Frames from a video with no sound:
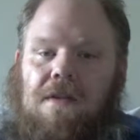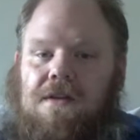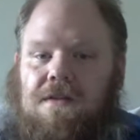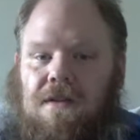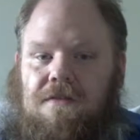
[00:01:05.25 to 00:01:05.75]
They
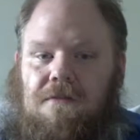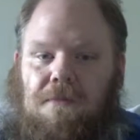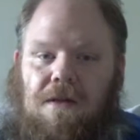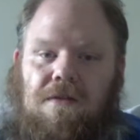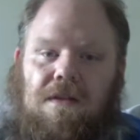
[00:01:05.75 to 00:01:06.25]
just lost their
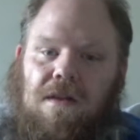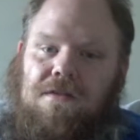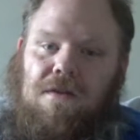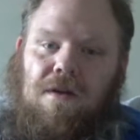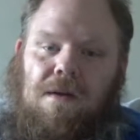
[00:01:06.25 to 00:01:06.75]
mother. They
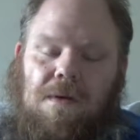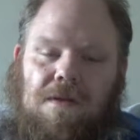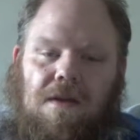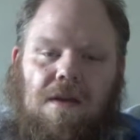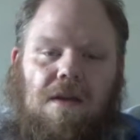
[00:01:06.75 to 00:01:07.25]
lost their
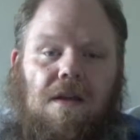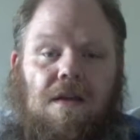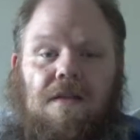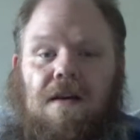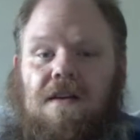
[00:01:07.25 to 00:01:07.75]
grandmother.
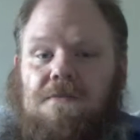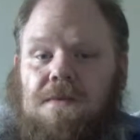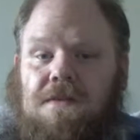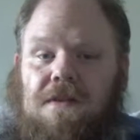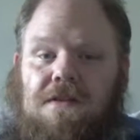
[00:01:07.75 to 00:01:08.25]
The
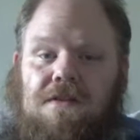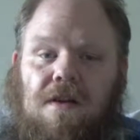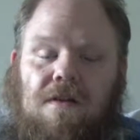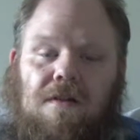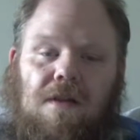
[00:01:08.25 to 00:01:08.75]
husband's going to
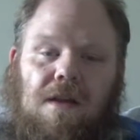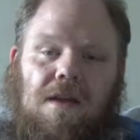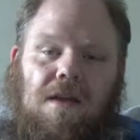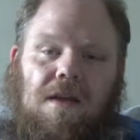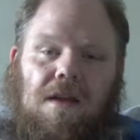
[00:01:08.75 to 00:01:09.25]
struggle,
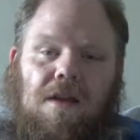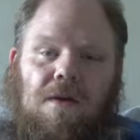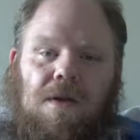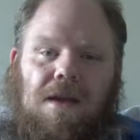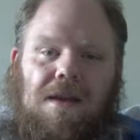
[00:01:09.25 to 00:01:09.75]
you
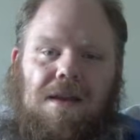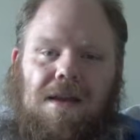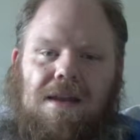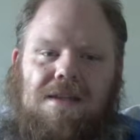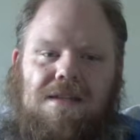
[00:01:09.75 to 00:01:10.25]
know,
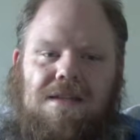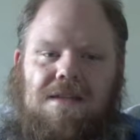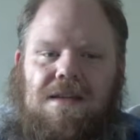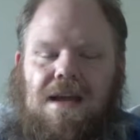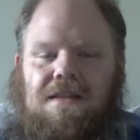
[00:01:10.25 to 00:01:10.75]
and it's just a
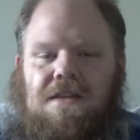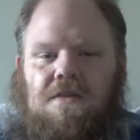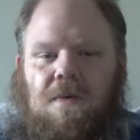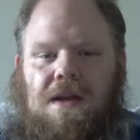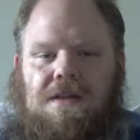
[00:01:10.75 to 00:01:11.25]
sad
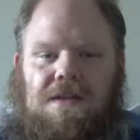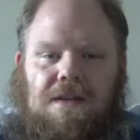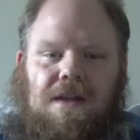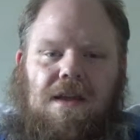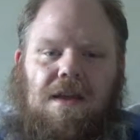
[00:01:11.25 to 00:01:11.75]

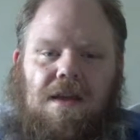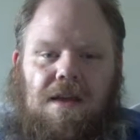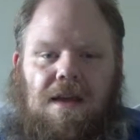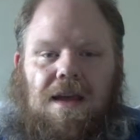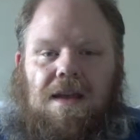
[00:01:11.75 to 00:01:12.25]
situation.
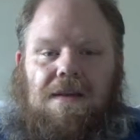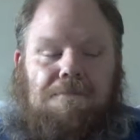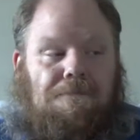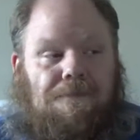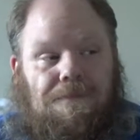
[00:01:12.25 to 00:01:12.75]

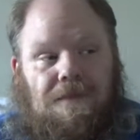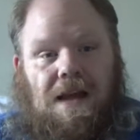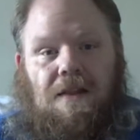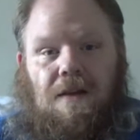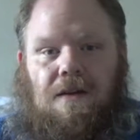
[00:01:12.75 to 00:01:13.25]
And
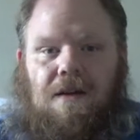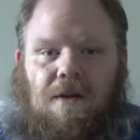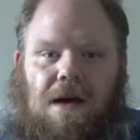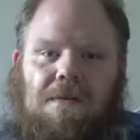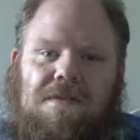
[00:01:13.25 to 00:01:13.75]
not long
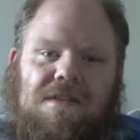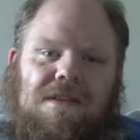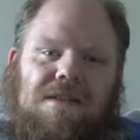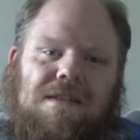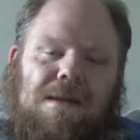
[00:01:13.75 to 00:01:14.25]
ago, I was
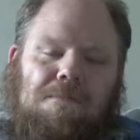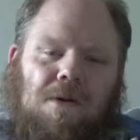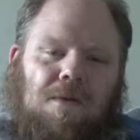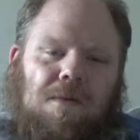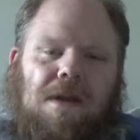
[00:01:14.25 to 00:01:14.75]
in the same
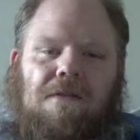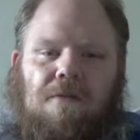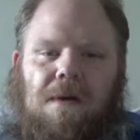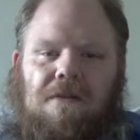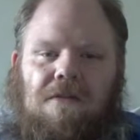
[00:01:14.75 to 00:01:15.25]
boat
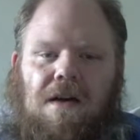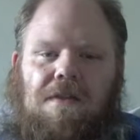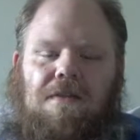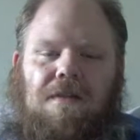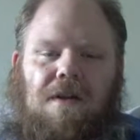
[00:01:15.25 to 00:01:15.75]
whenever my
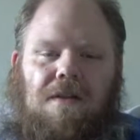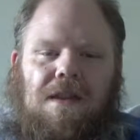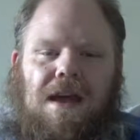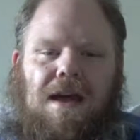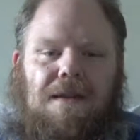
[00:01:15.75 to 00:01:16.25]
father-in-law
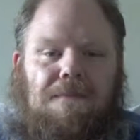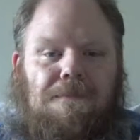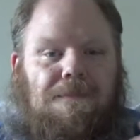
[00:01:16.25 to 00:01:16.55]
died.